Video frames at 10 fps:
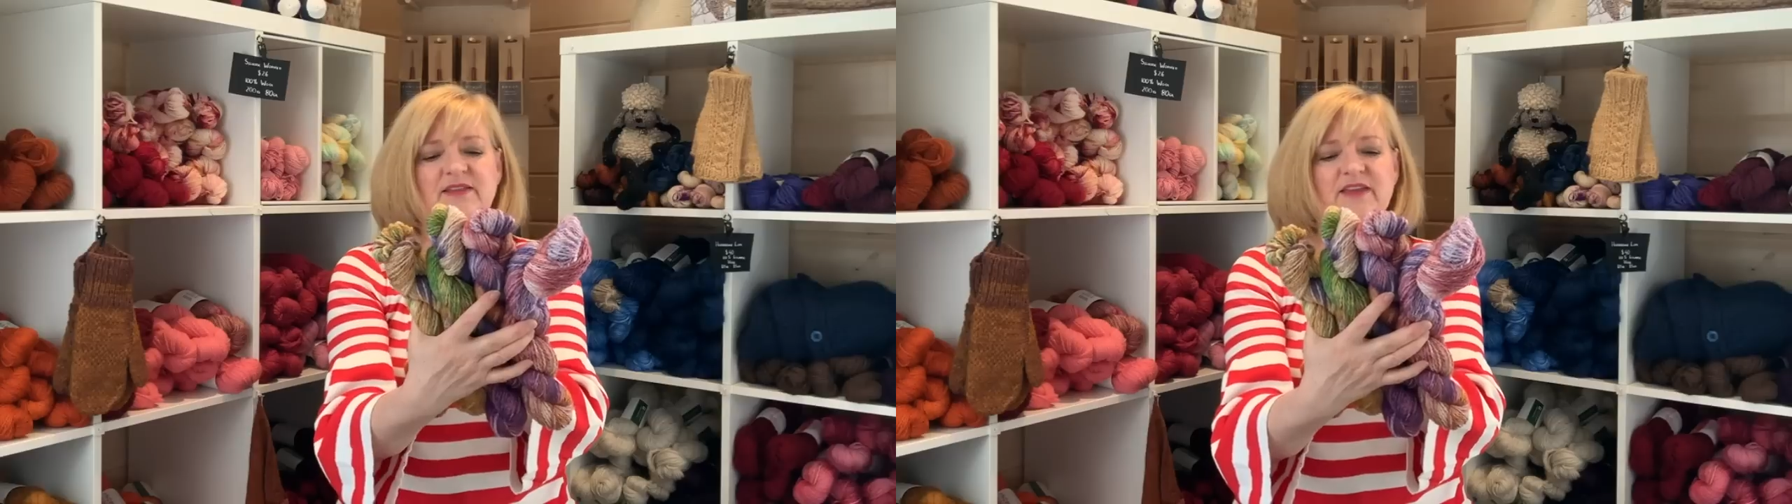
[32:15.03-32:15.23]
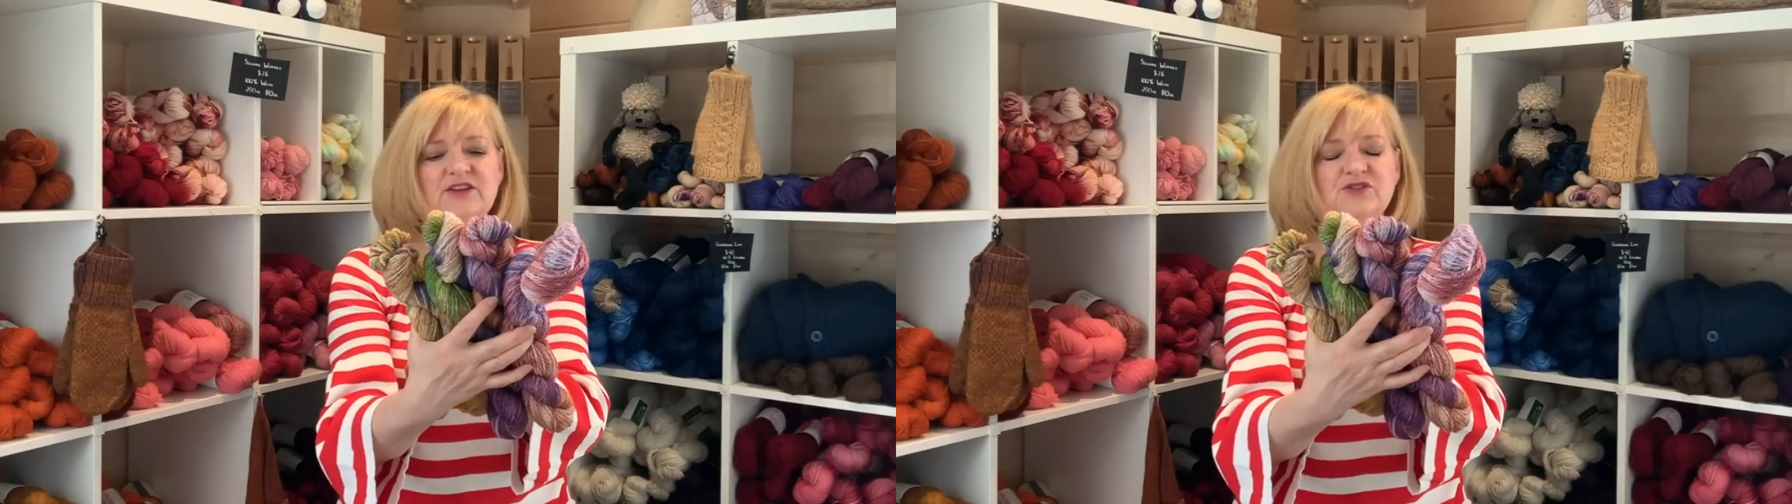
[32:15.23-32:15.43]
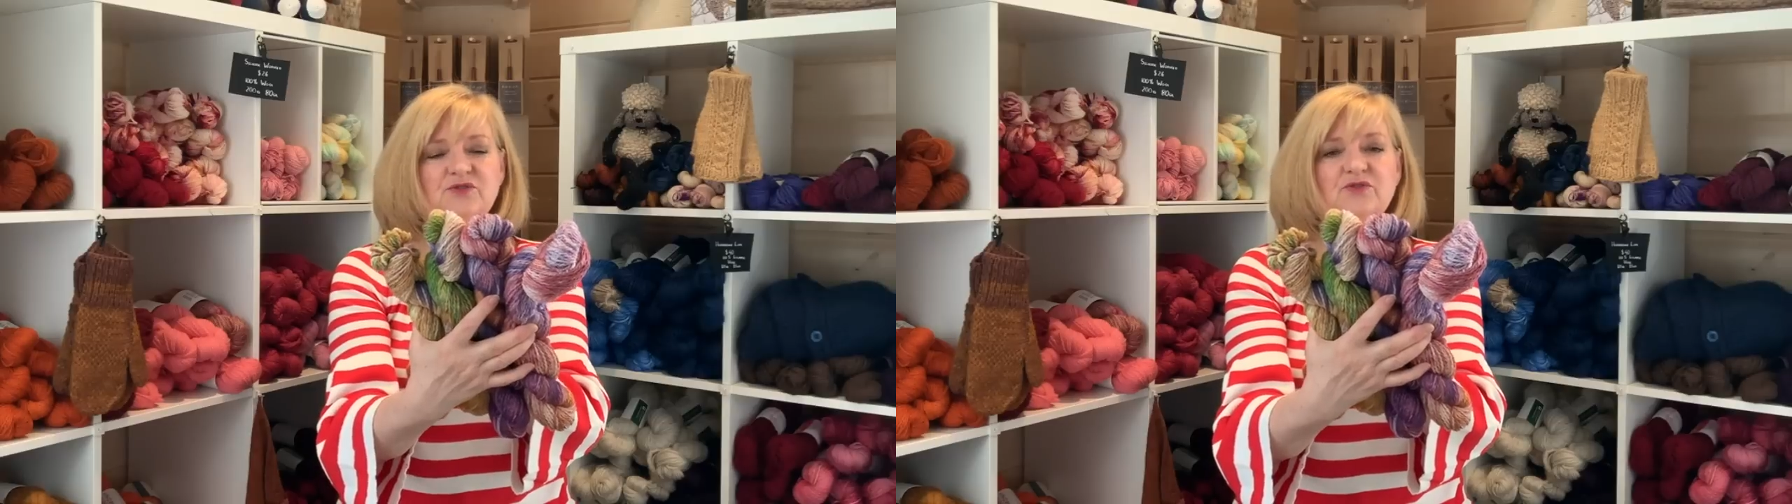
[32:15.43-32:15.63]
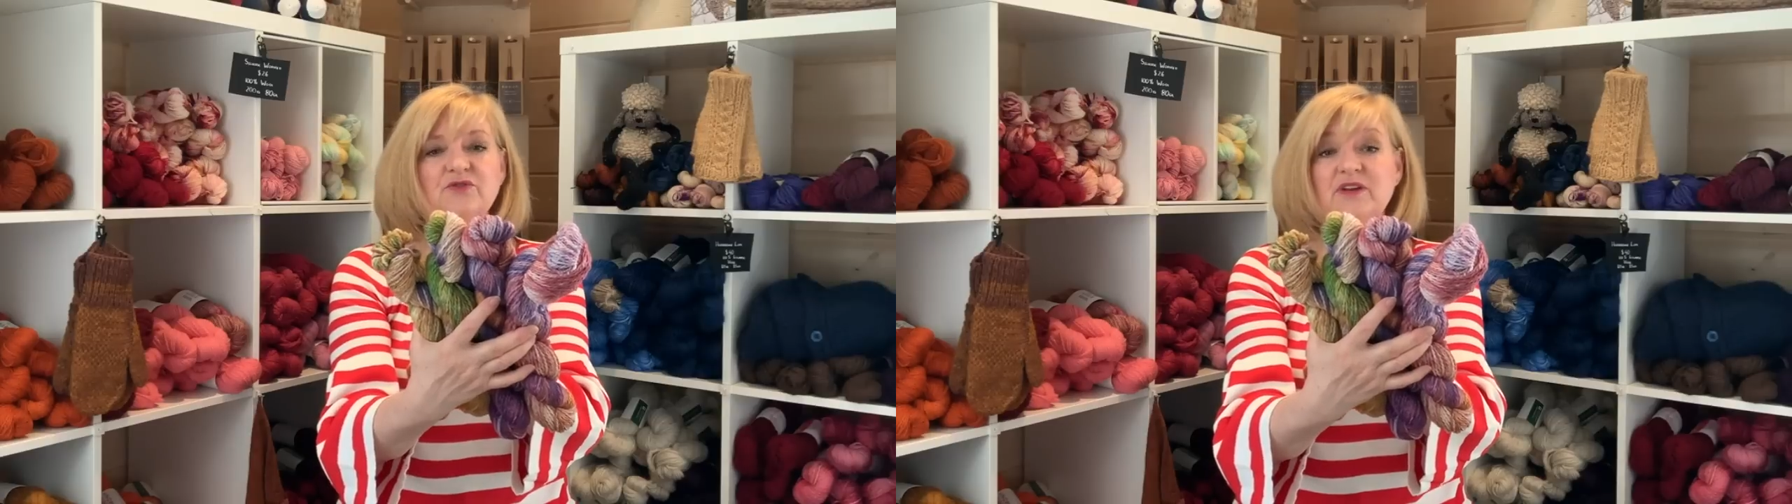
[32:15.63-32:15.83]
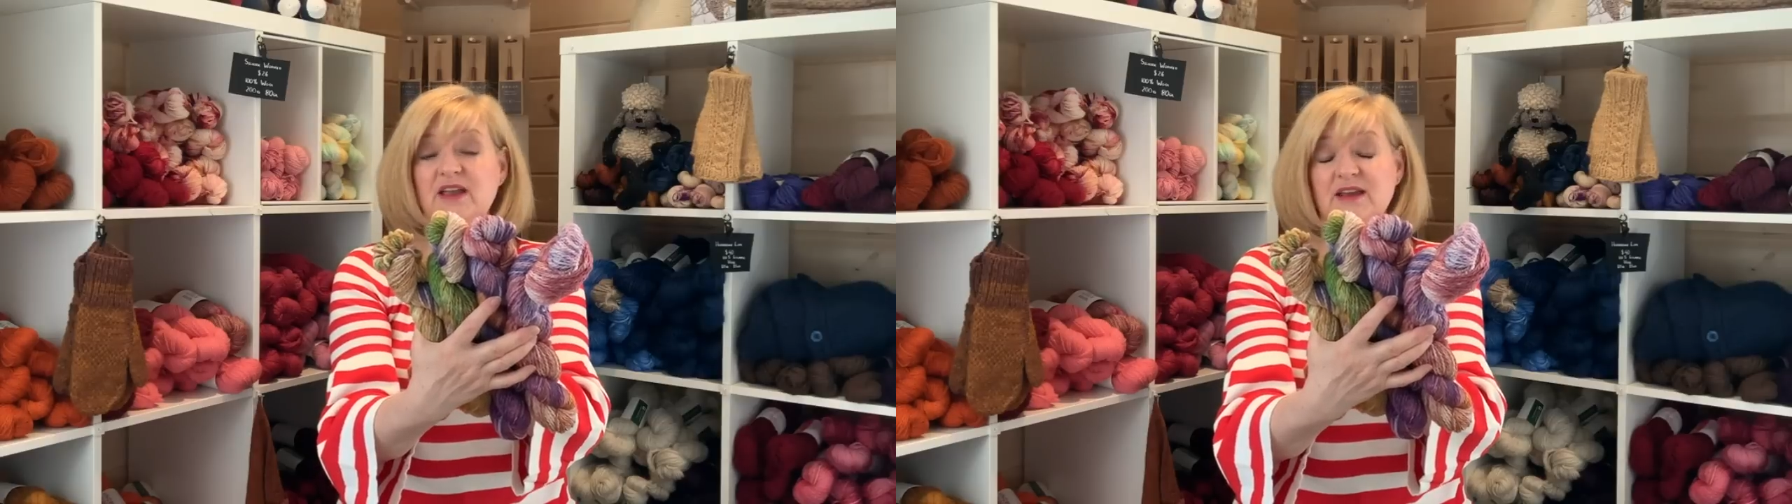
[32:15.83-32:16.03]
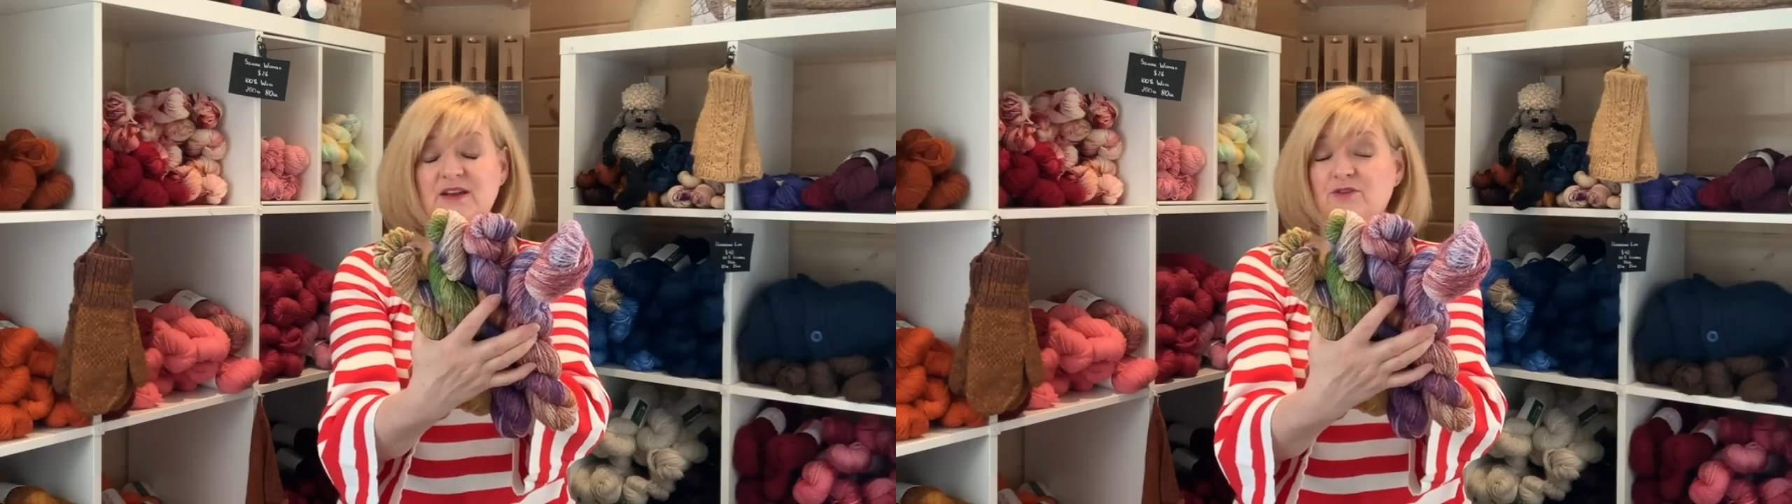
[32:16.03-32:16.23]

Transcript: they do create a